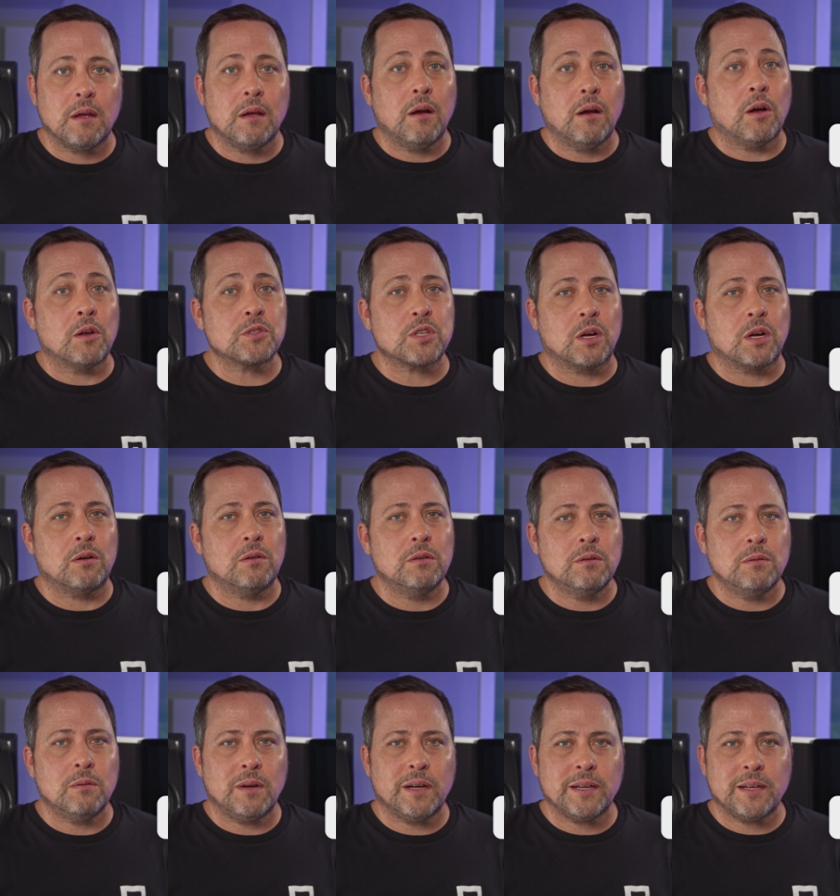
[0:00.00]
Also,
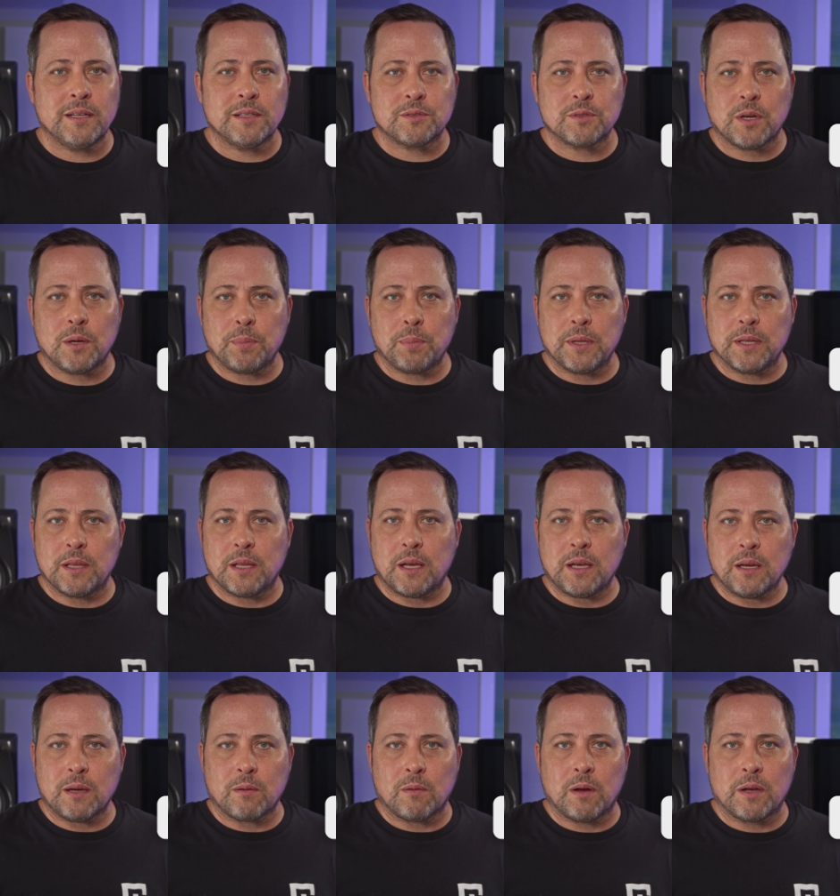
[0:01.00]
why not drop a
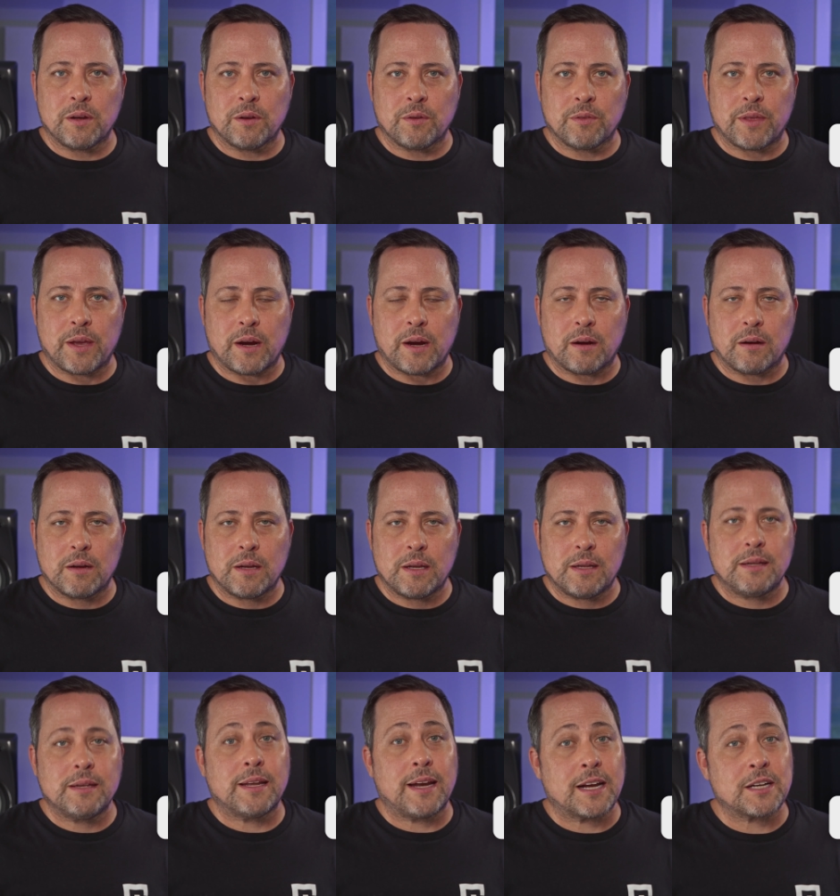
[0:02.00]
like while you're there?
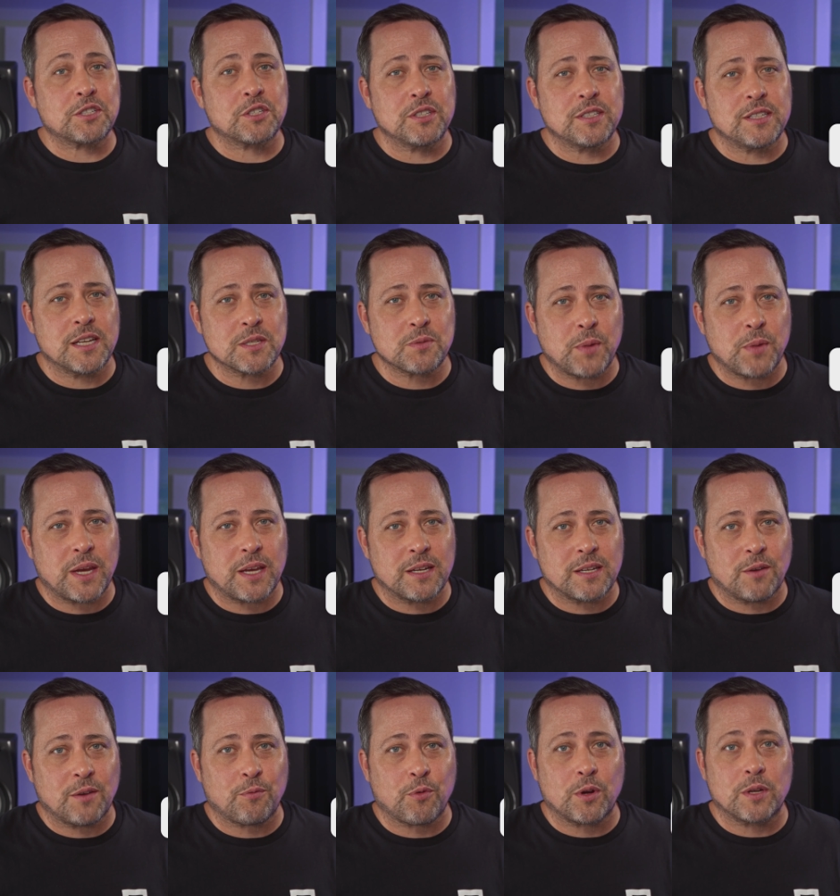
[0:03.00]
It actually does make a
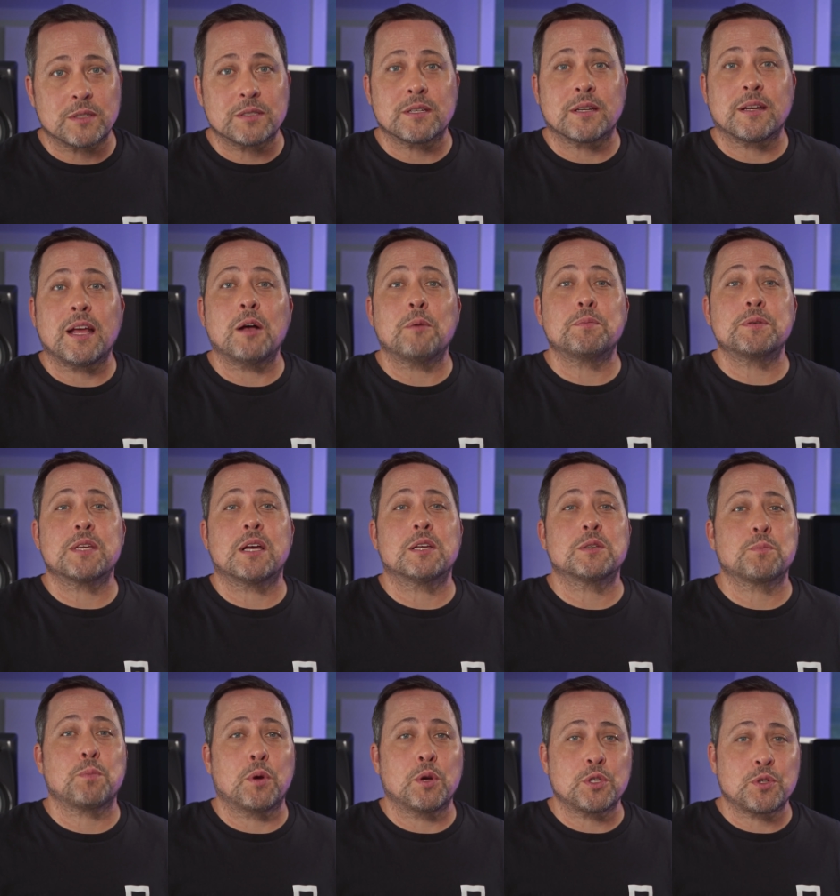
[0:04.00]
difference and helps us
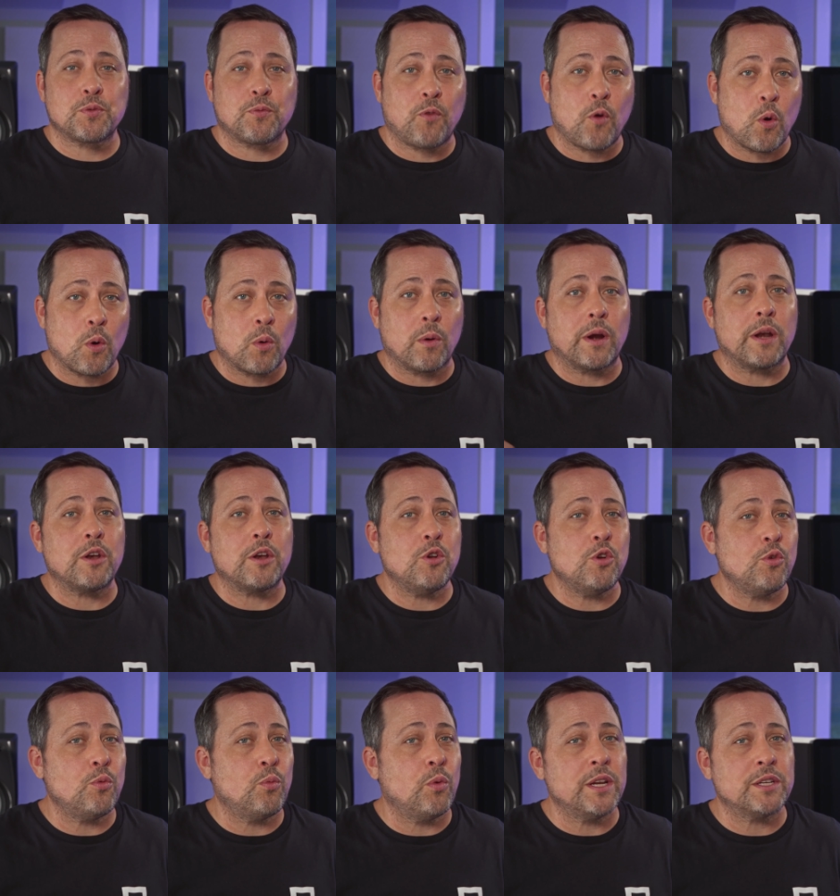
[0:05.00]
push forward
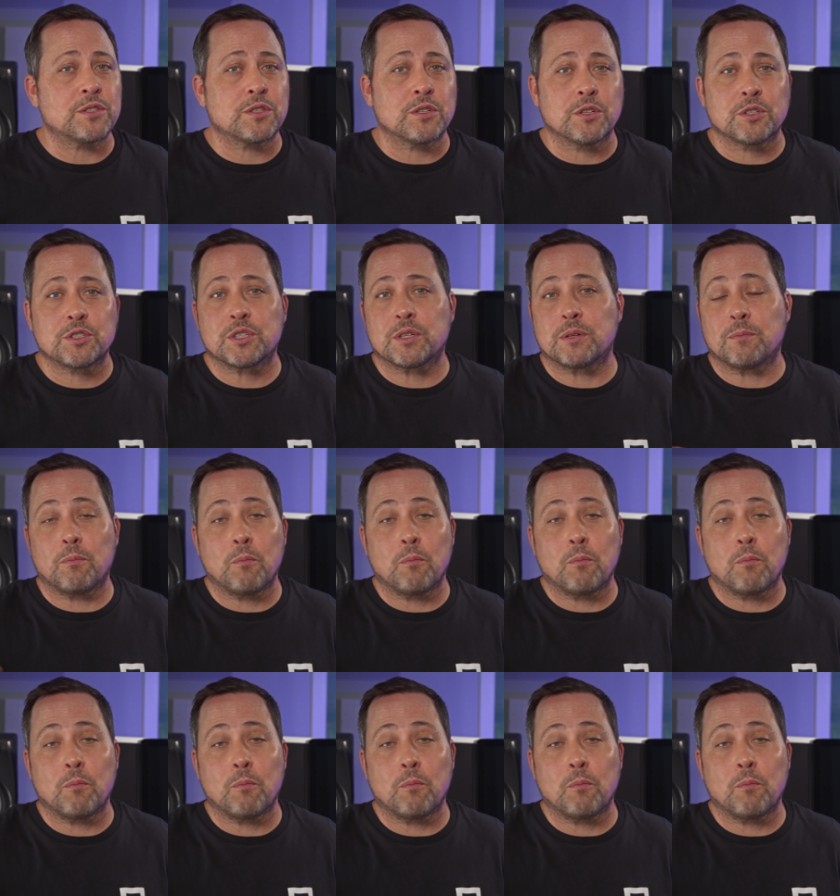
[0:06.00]
new research and